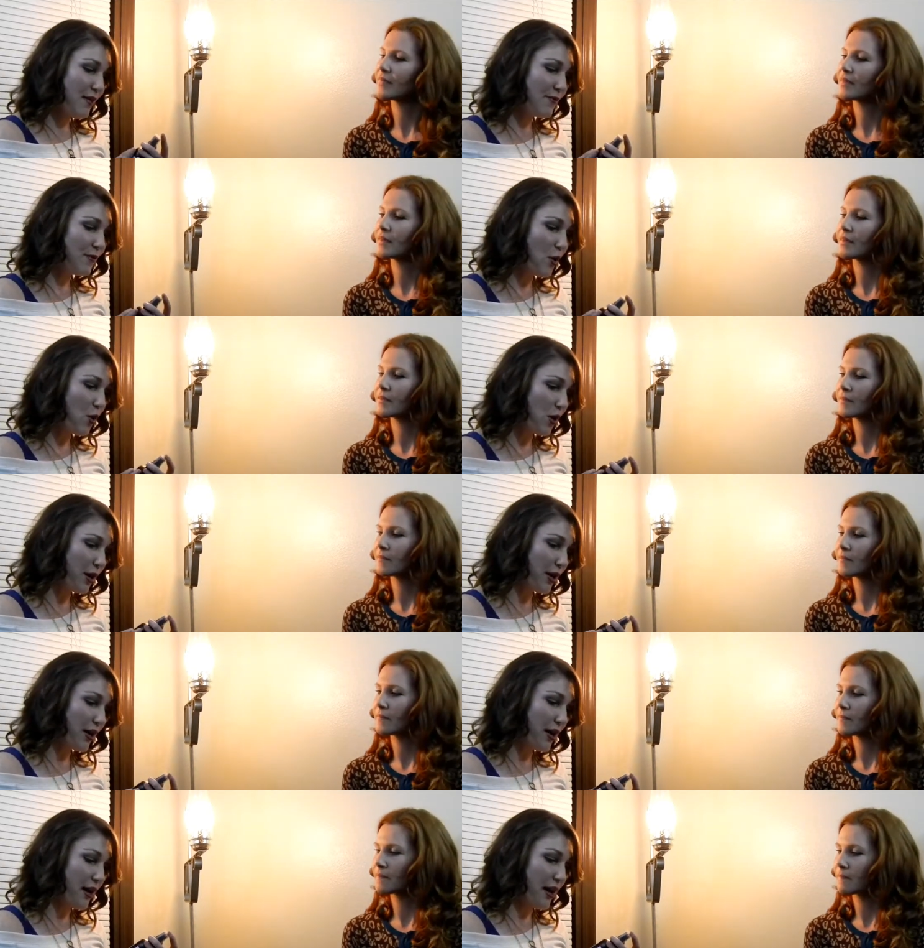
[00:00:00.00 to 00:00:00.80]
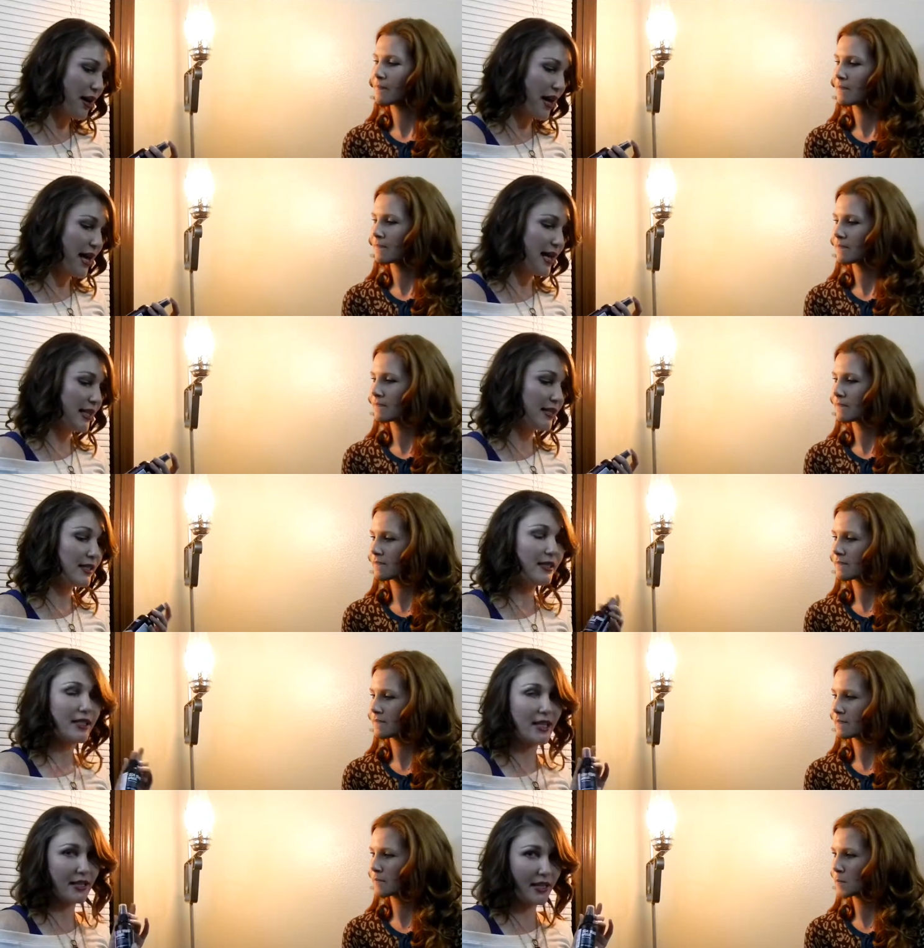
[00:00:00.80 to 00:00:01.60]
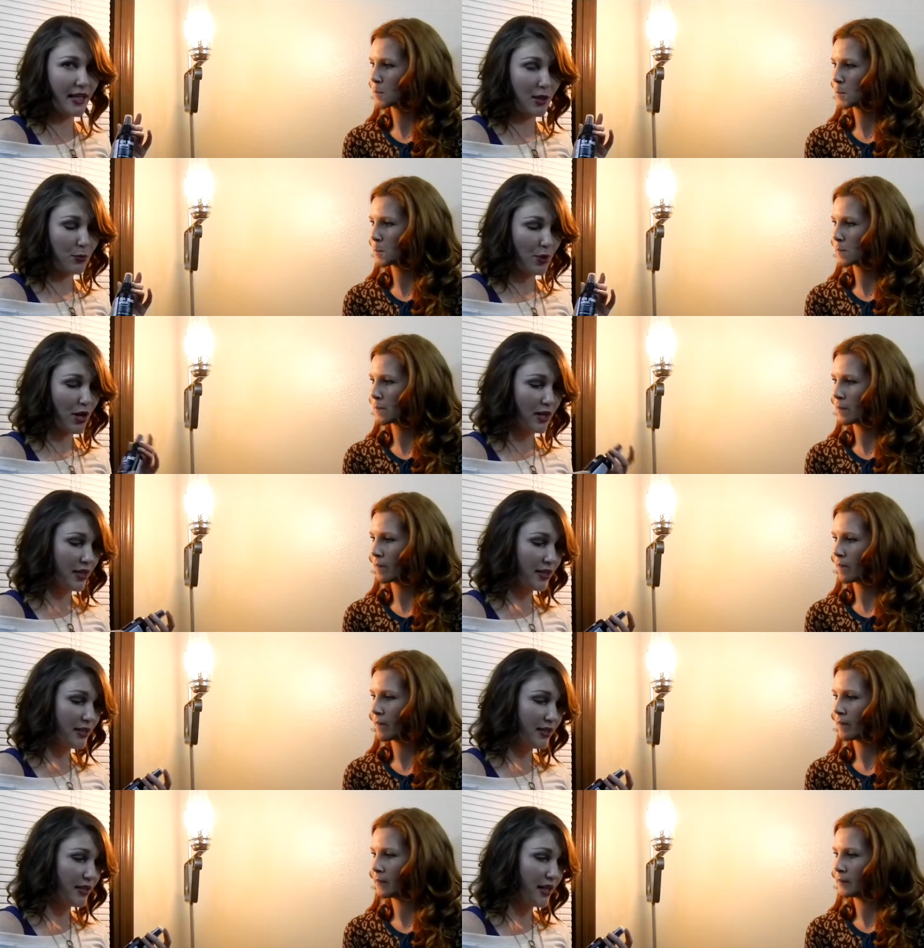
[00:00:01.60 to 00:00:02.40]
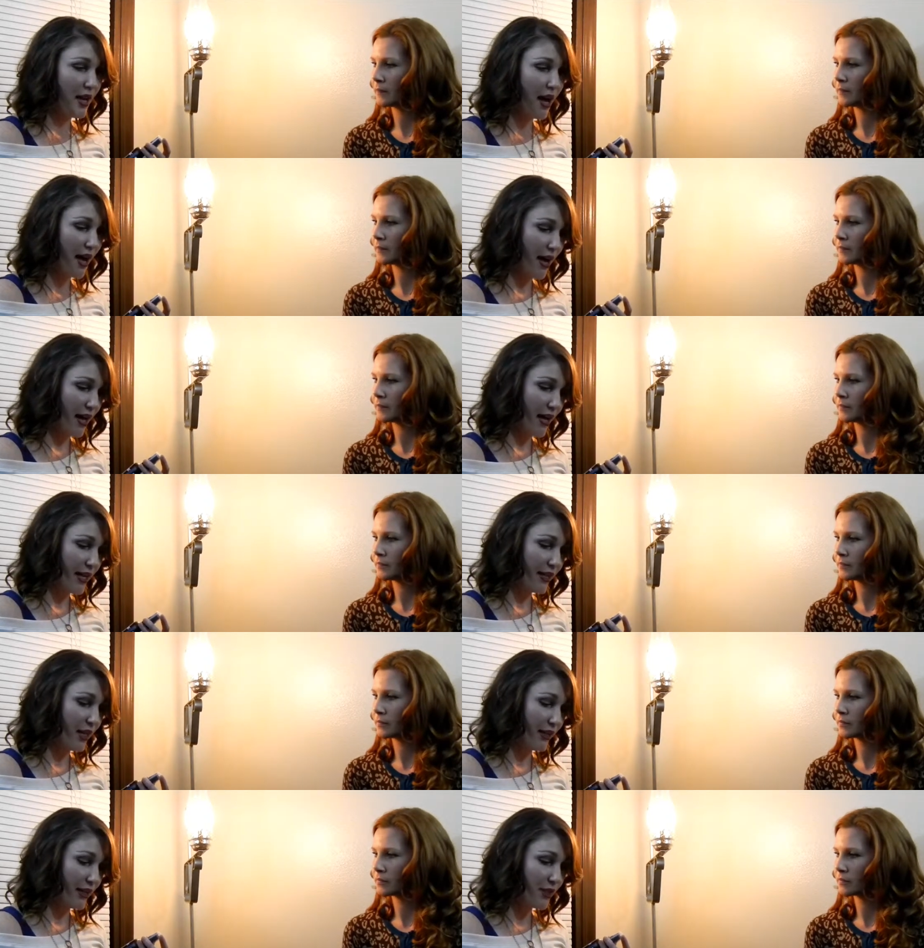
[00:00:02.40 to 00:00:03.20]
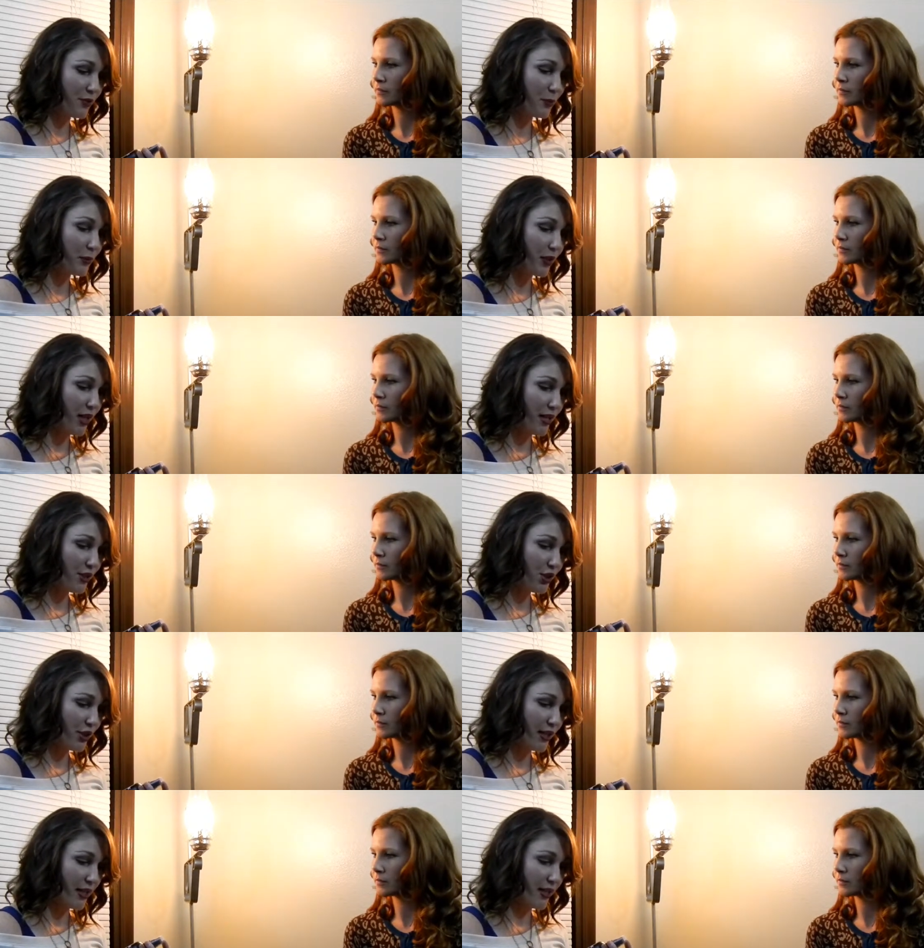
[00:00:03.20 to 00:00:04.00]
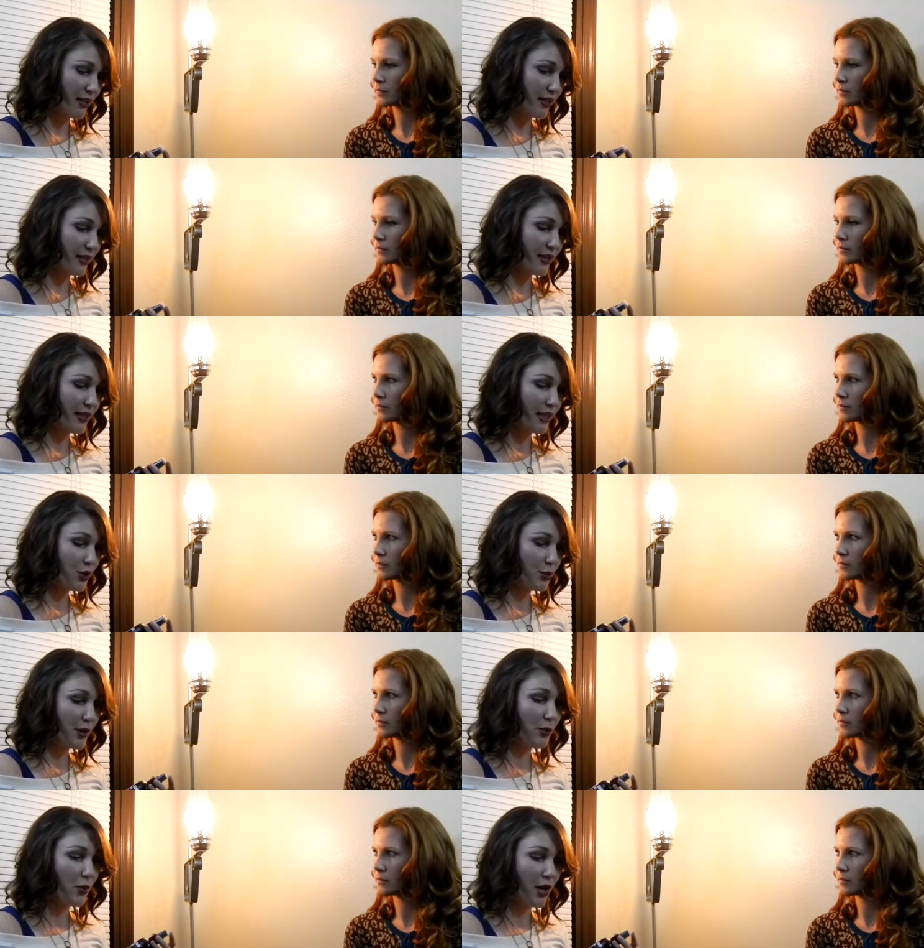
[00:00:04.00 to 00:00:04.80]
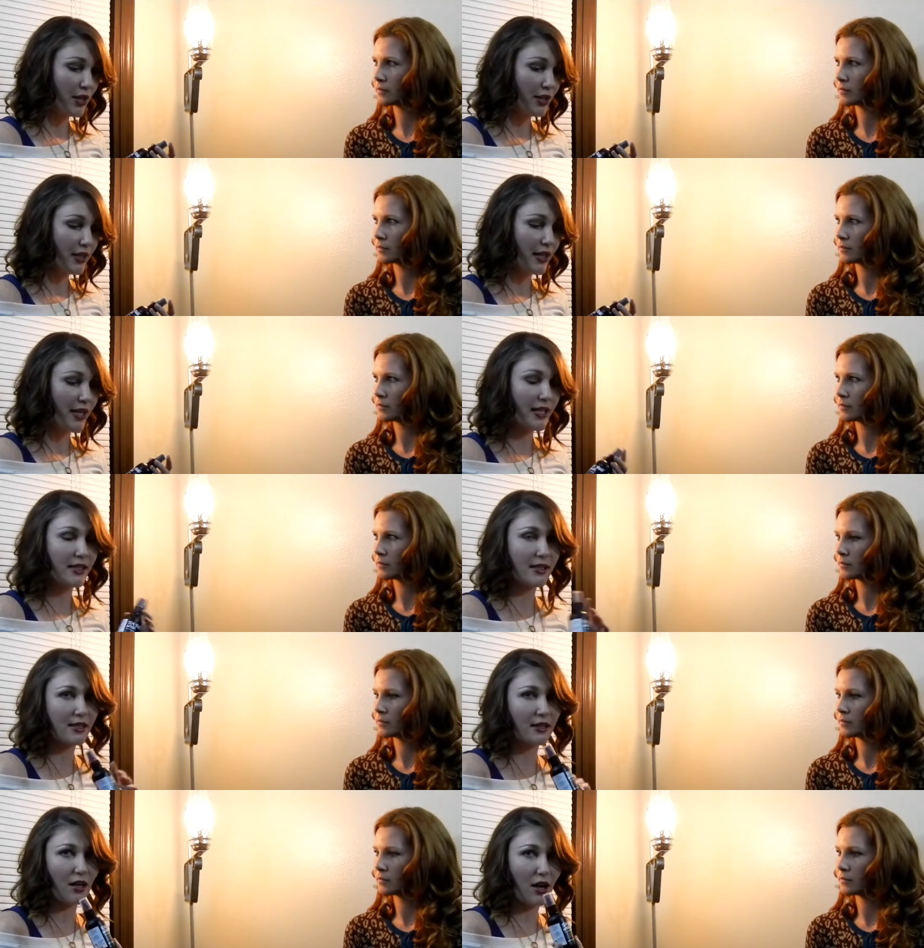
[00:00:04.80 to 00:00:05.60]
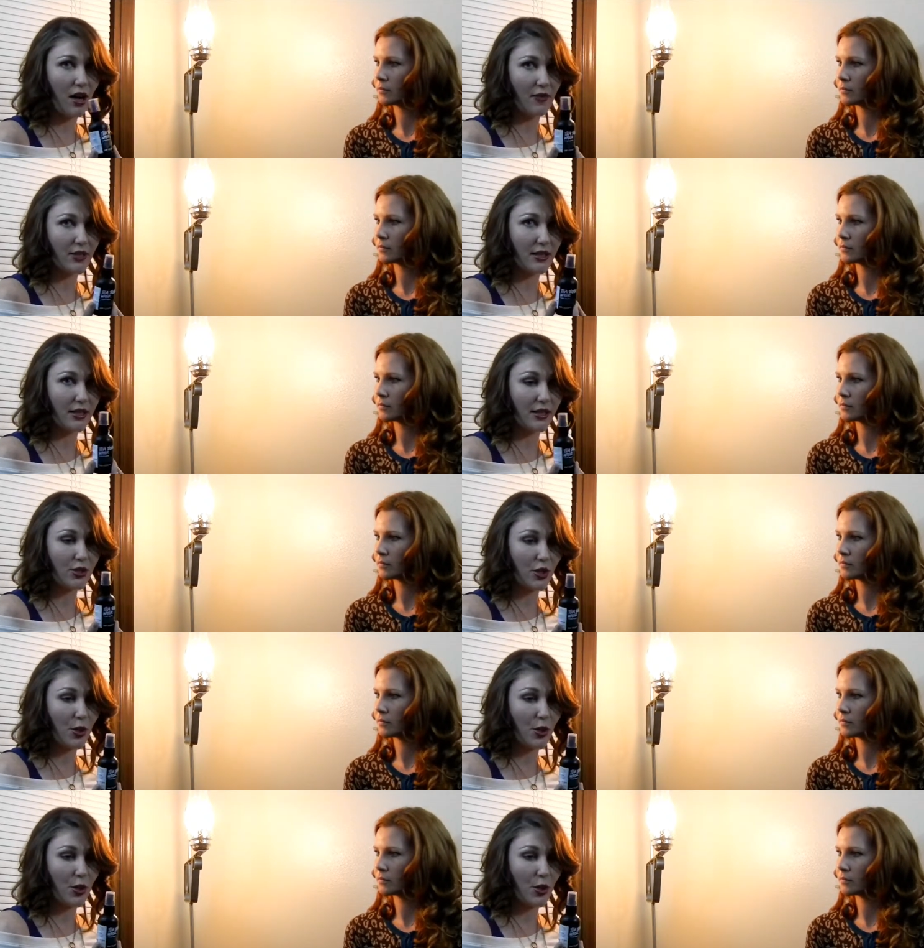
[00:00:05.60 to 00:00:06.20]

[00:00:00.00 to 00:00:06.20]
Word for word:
Speaker 1: for a skincare product. I got this from Lush. It is tea tree water. It's obviously a